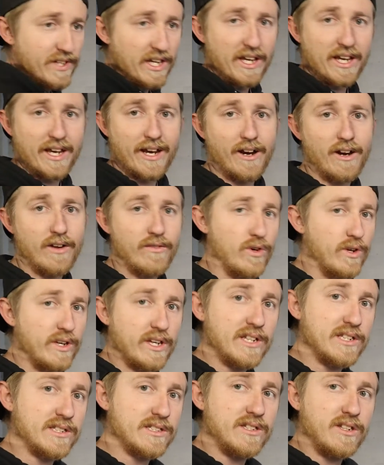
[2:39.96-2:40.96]
taken care of while
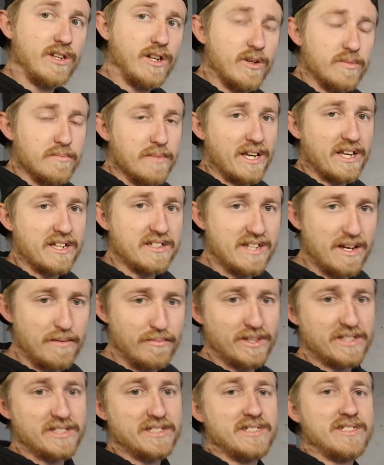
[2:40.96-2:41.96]
he's, you know, making
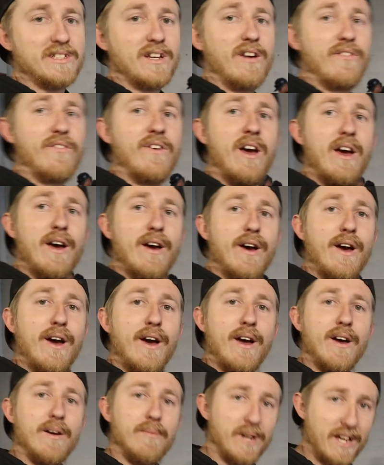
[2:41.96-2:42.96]
templates and stuff.
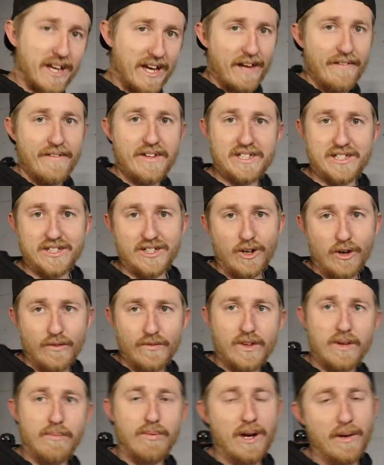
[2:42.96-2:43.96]
But yeah, this is
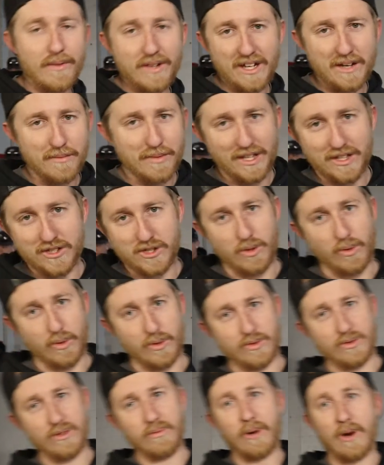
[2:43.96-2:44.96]
hopefully probably gonna be a 2 or
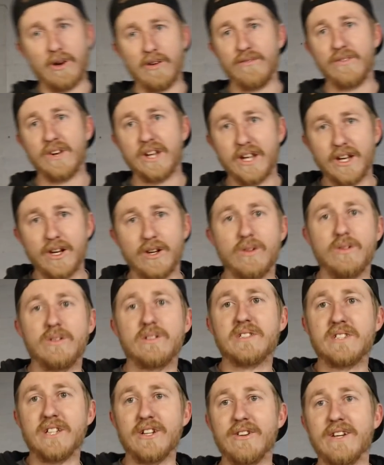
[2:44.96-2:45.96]
3 part video
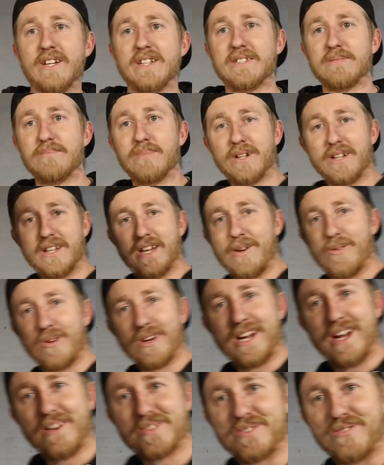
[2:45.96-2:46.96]
series. But yeah, we're
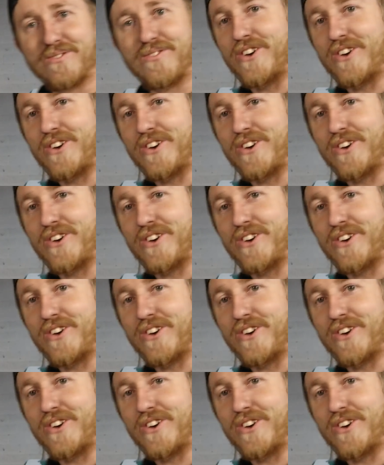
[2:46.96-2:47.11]
gonna have some